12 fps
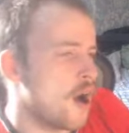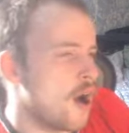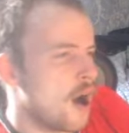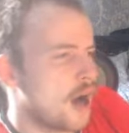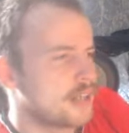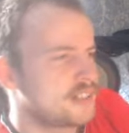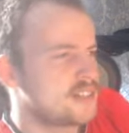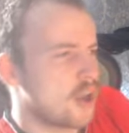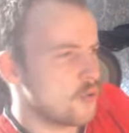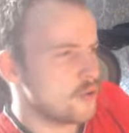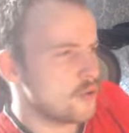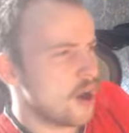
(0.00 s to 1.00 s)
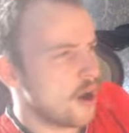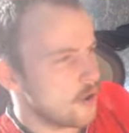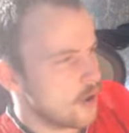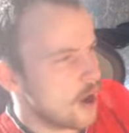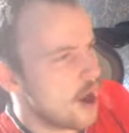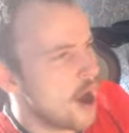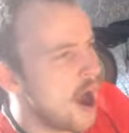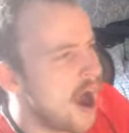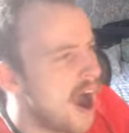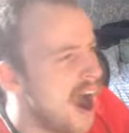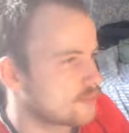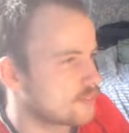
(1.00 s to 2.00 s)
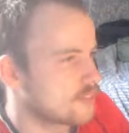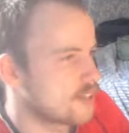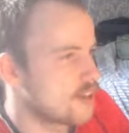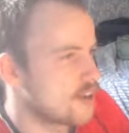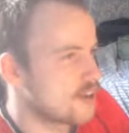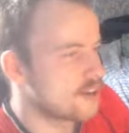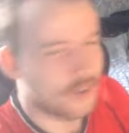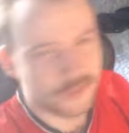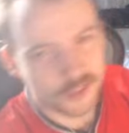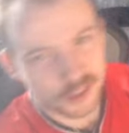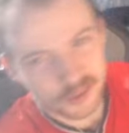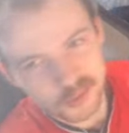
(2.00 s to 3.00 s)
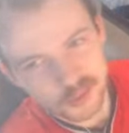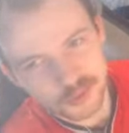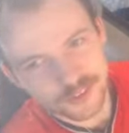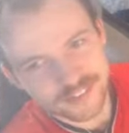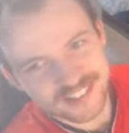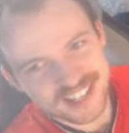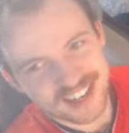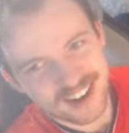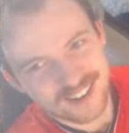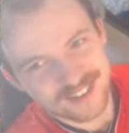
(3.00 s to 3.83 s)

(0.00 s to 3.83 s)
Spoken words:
I don't know. Knife Juggler was always fun for taking out